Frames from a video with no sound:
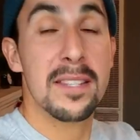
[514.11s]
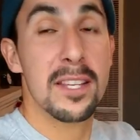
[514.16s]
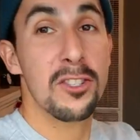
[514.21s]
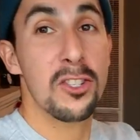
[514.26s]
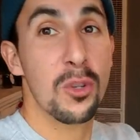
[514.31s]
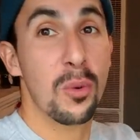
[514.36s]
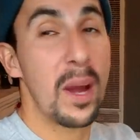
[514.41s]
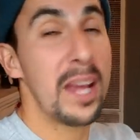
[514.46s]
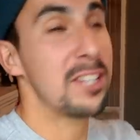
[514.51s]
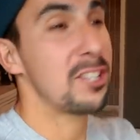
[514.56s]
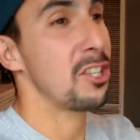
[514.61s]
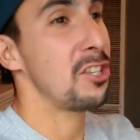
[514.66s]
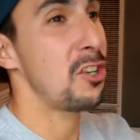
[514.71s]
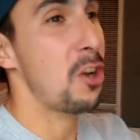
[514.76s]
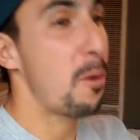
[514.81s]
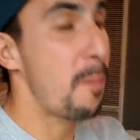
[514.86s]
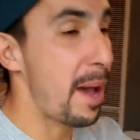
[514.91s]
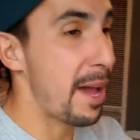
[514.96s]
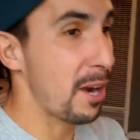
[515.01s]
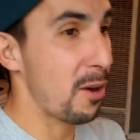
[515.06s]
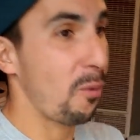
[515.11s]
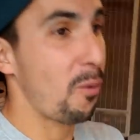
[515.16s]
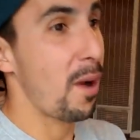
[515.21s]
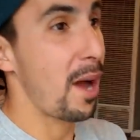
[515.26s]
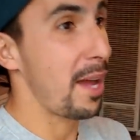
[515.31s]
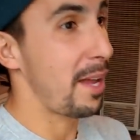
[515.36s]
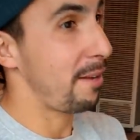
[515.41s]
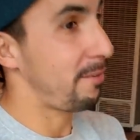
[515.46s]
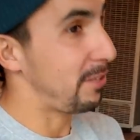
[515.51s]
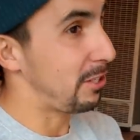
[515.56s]
situation no matter
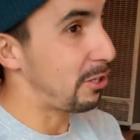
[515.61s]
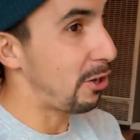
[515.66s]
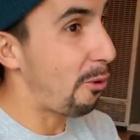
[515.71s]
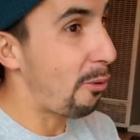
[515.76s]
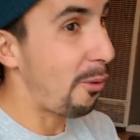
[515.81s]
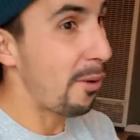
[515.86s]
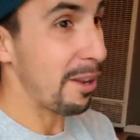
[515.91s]
what. If you don't